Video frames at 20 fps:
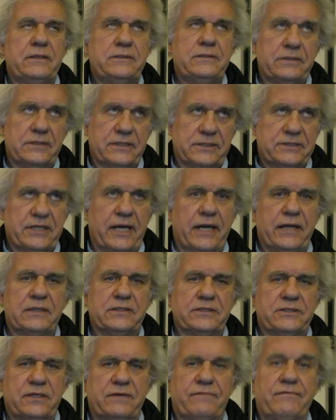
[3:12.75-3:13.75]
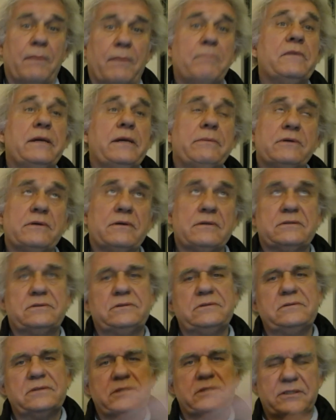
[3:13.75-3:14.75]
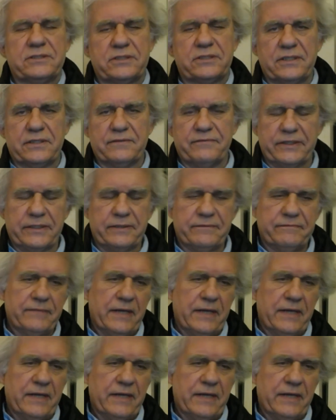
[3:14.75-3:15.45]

you could say, conservative, from liberal to conservative.